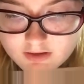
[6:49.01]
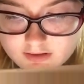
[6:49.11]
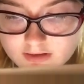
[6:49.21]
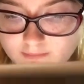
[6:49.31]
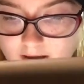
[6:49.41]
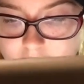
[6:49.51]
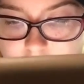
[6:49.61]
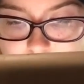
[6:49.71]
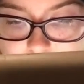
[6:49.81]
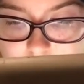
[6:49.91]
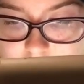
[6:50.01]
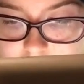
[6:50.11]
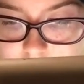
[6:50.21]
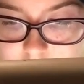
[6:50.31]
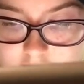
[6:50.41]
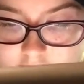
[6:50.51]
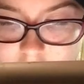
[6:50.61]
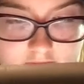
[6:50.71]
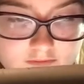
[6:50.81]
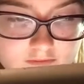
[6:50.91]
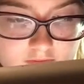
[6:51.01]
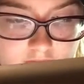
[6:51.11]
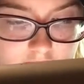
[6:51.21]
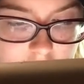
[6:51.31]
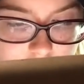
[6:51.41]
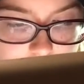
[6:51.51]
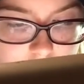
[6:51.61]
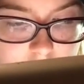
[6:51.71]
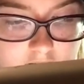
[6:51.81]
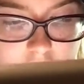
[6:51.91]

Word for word: It's a bot. Rockjaw, he's getting psycho.